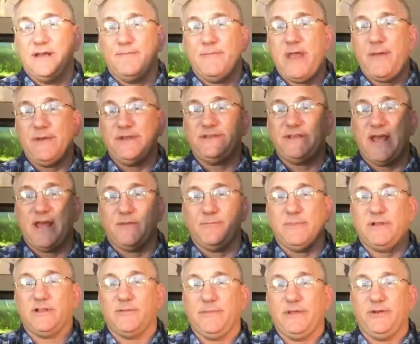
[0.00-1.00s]
maybe 10
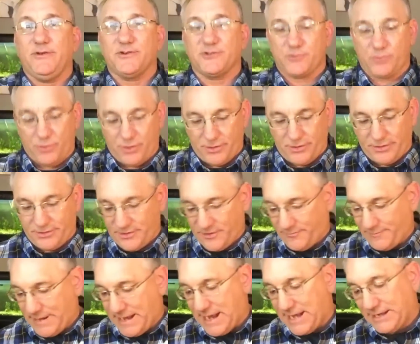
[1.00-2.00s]
millimeters worth
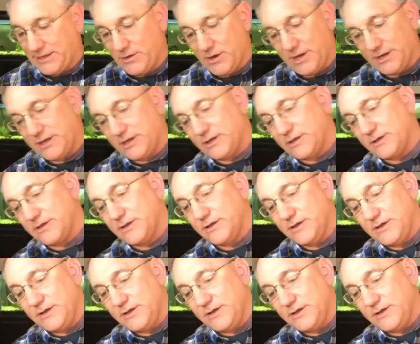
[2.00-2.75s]
of padding on it.